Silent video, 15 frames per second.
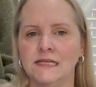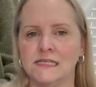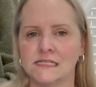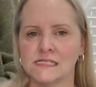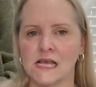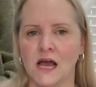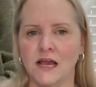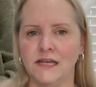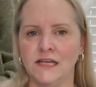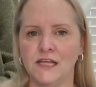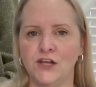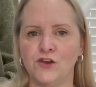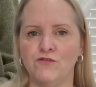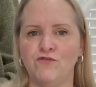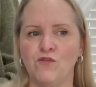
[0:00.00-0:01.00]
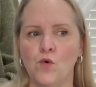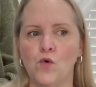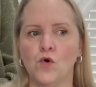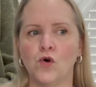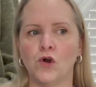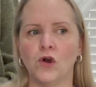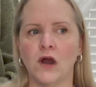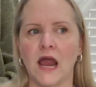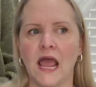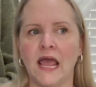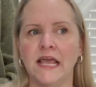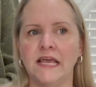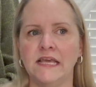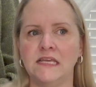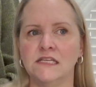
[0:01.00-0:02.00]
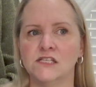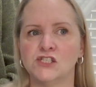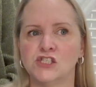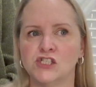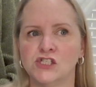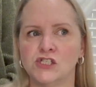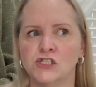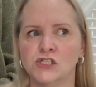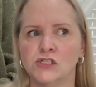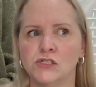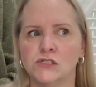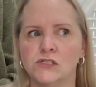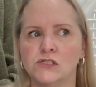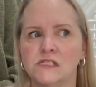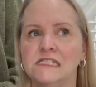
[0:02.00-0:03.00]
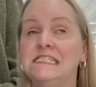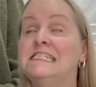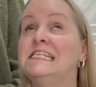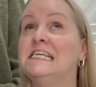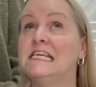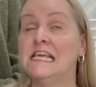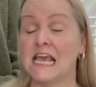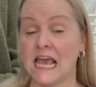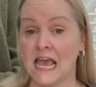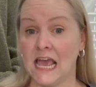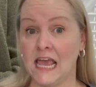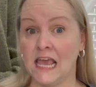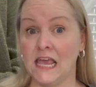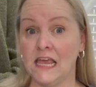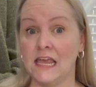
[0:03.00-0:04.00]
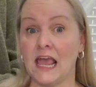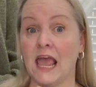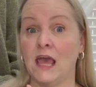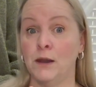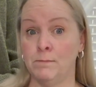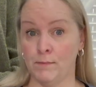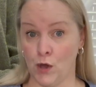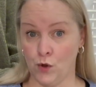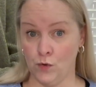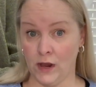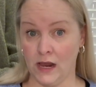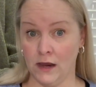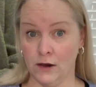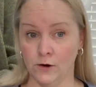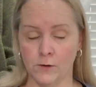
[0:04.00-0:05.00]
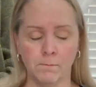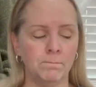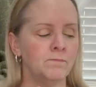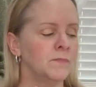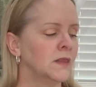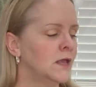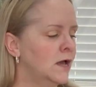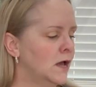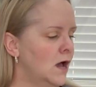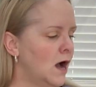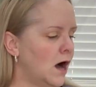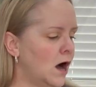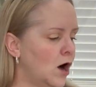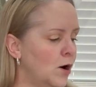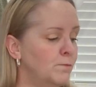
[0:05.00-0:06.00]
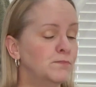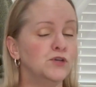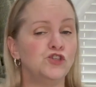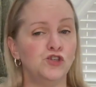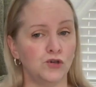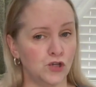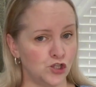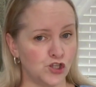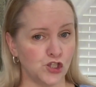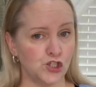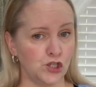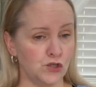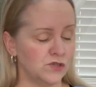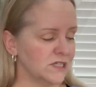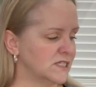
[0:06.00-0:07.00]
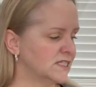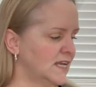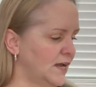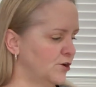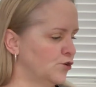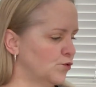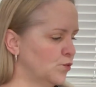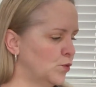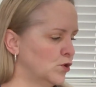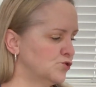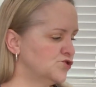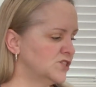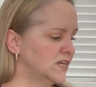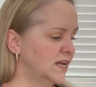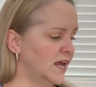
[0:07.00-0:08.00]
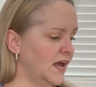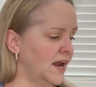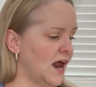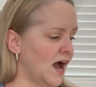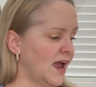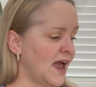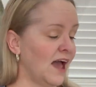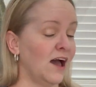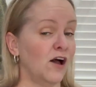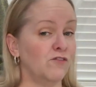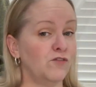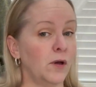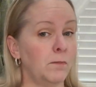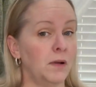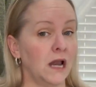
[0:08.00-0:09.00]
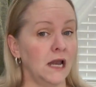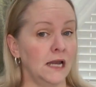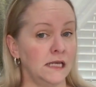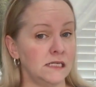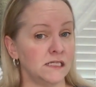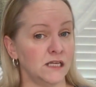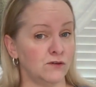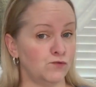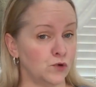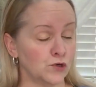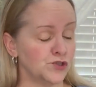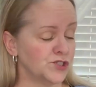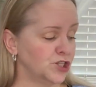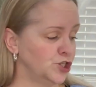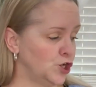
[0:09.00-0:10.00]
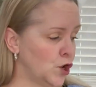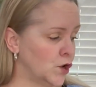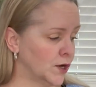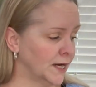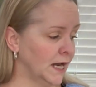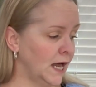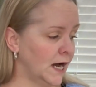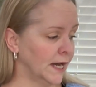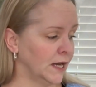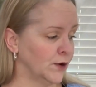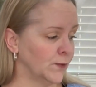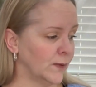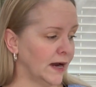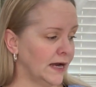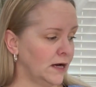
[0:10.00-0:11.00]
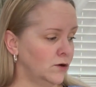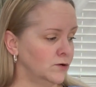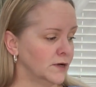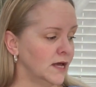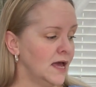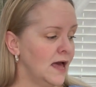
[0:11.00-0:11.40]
designed it for a DK and mohair. But you could just use a standard worsted, and I have plenty of worsted yarn lying around